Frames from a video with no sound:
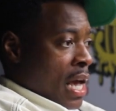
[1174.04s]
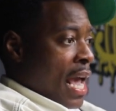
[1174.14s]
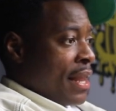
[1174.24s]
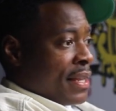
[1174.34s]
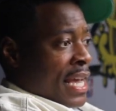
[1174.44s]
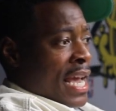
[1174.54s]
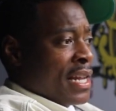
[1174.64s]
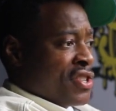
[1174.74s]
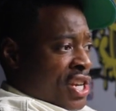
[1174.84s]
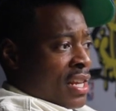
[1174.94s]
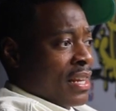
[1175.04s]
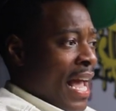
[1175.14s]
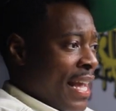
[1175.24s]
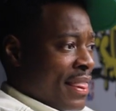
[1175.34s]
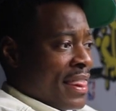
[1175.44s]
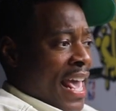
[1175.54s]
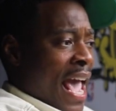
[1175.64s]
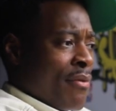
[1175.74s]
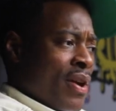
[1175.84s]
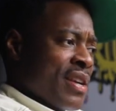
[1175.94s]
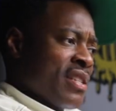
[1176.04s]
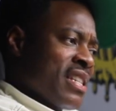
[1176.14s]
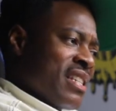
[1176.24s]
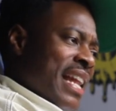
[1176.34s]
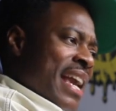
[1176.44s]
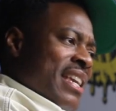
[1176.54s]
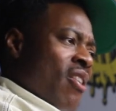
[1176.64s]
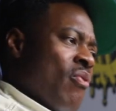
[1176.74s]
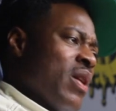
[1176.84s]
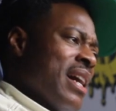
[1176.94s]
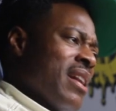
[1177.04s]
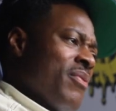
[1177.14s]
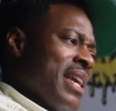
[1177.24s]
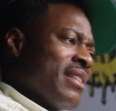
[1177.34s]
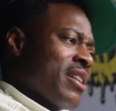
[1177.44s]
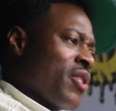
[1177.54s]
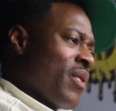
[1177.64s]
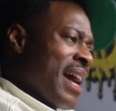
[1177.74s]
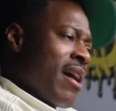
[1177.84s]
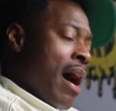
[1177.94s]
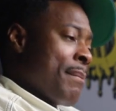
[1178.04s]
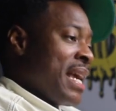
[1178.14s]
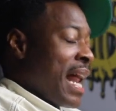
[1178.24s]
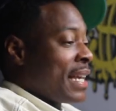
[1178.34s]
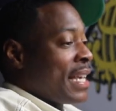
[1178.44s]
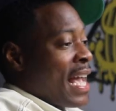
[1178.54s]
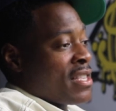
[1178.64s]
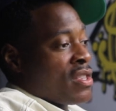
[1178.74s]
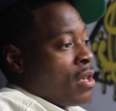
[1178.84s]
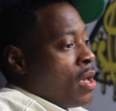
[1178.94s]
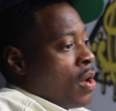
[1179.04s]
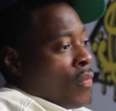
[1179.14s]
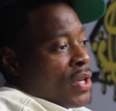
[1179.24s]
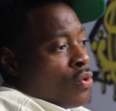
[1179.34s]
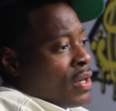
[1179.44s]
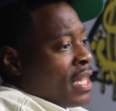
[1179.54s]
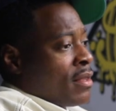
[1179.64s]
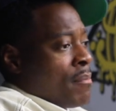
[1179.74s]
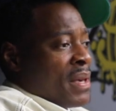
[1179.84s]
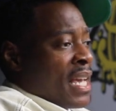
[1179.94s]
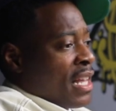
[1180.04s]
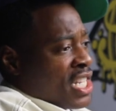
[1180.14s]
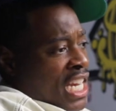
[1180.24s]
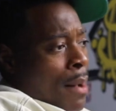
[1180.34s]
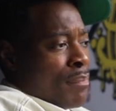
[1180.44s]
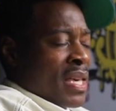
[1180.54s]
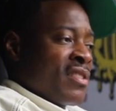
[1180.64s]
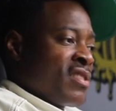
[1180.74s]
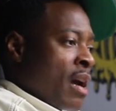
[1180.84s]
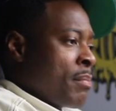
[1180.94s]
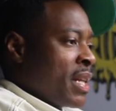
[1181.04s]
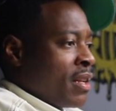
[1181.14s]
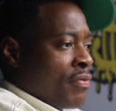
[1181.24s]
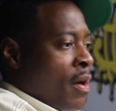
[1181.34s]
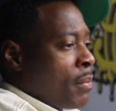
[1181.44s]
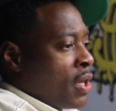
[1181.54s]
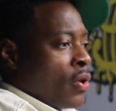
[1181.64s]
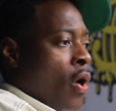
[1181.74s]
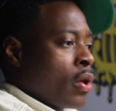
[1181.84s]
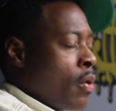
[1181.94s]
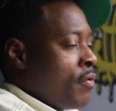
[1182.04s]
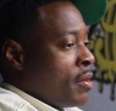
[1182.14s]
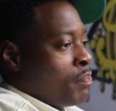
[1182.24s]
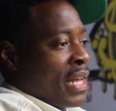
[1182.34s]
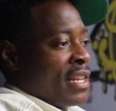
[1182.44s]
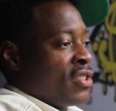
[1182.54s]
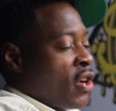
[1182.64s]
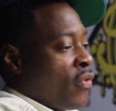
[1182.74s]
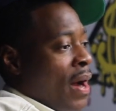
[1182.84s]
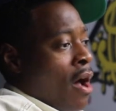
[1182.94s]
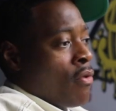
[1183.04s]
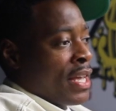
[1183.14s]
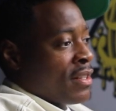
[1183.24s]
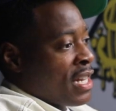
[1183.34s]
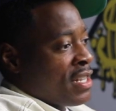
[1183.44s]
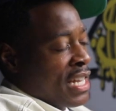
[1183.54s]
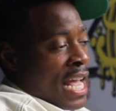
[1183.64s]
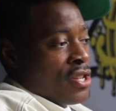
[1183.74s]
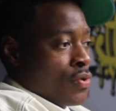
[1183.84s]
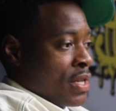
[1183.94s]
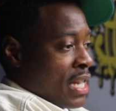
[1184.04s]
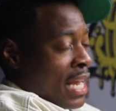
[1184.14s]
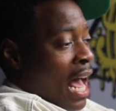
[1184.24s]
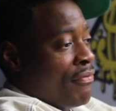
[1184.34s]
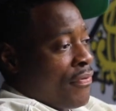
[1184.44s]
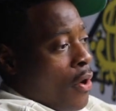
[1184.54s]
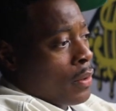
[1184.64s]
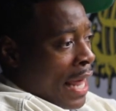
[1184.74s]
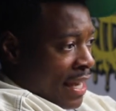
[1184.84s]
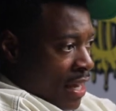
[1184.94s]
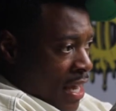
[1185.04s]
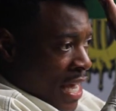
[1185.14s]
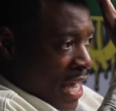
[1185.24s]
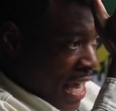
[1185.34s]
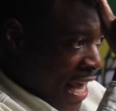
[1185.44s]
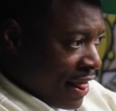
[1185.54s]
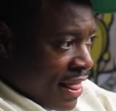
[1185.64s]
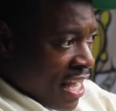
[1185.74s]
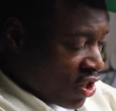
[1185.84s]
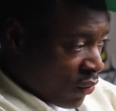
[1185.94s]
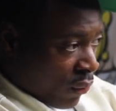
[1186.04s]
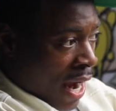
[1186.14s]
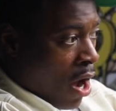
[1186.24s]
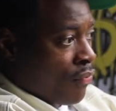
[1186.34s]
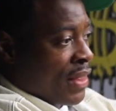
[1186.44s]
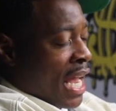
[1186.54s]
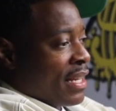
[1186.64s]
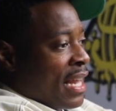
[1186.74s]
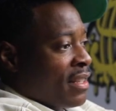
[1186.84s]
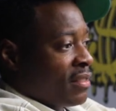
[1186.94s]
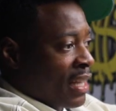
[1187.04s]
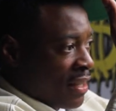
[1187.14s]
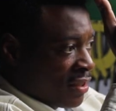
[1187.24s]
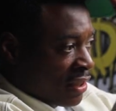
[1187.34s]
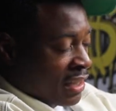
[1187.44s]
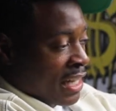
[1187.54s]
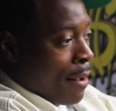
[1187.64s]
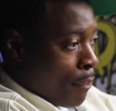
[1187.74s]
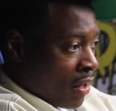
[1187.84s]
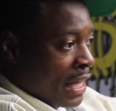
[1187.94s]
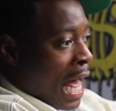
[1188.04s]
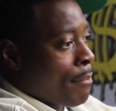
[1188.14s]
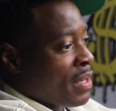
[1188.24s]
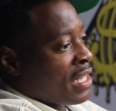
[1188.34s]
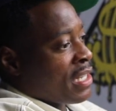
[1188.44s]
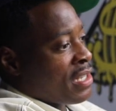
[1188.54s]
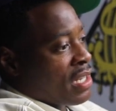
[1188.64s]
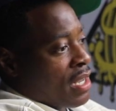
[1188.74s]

And then shit like that, where it's just like, yo, what are we? The crowd. I mean, I guess when you get to being choppy and stumbling and fumbling all over the place, the crowd get disinterest. And I felt like in this round, they they they slept a lot because